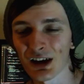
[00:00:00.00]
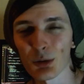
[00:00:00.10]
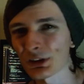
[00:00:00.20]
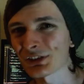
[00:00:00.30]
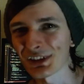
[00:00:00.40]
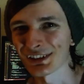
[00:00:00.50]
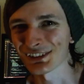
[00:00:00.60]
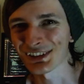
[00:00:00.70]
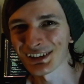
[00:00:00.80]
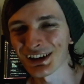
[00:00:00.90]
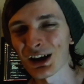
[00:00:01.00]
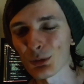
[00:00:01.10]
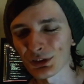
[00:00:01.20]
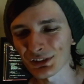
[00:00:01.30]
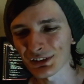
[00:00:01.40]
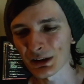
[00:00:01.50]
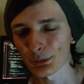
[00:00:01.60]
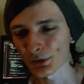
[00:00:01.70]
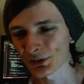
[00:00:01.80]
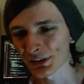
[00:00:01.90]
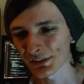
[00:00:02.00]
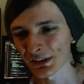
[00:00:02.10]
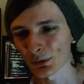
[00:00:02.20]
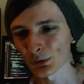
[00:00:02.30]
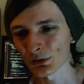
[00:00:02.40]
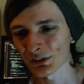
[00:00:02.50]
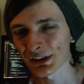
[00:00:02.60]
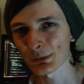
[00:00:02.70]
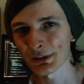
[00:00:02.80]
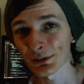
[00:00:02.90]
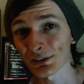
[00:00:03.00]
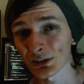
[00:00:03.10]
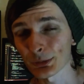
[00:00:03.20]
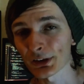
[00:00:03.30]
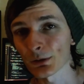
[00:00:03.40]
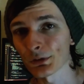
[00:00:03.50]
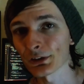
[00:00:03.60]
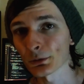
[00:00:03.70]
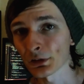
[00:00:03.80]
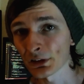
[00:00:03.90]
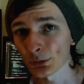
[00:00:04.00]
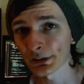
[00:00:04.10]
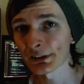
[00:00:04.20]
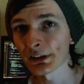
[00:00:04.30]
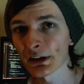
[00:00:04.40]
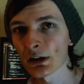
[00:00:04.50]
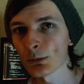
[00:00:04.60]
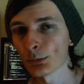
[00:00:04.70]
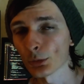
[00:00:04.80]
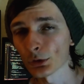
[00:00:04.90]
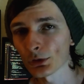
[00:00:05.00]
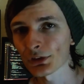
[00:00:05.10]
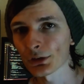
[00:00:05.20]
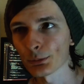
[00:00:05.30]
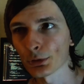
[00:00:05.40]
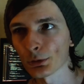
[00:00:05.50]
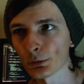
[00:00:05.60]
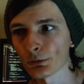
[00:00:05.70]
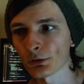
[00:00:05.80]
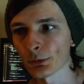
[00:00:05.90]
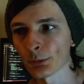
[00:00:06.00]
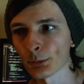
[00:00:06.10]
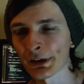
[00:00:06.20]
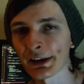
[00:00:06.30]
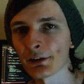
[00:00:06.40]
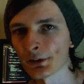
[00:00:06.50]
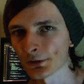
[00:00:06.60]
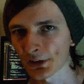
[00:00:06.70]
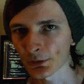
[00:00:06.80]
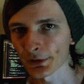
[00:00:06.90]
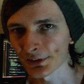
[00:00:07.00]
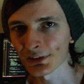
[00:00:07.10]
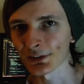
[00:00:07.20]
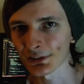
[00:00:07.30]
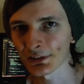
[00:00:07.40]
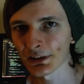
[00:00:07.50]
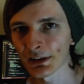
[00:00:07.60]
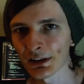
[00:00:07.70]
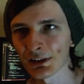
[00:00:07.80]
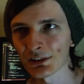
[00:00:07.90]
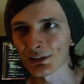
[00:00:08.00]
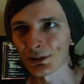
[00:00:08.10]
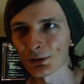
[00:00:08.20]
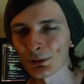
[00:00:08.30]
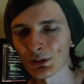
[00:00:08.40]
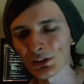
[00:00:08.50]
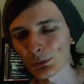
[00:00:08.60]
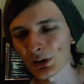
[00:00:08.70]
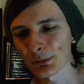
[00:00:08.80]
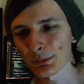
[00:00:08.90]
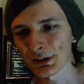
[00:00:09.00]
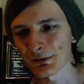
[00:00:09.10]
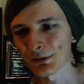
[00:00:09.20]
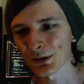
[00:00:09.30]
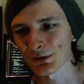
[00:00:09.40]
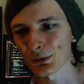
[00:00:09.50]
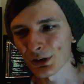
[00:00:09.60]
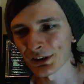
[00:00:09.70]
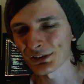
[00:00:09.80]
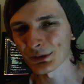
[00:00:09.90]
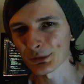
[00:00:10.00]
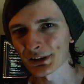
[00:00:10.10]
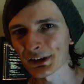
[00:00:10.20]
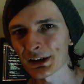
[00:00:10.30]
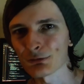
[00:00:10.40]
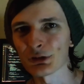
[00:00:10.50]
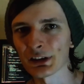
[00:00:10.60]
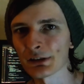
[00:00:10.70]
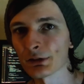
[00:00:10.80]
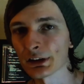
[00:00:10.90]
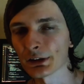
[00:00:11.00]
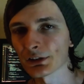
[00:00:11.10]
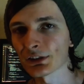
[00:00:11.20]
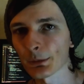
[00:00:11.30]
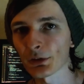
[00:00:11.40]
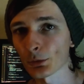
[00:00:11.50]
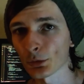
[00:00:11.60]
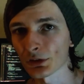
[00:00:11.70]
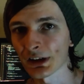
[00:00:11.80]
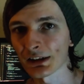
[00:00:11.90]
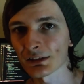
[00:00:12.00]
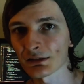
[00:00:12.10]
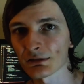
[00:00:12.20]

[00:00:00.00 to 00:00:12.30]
I want a challenge. I want a project that will take me outside of my comfort zone a little bit, but will also pull from my areas of expertise. So this is why p5UI seemed like a really, really good step toward that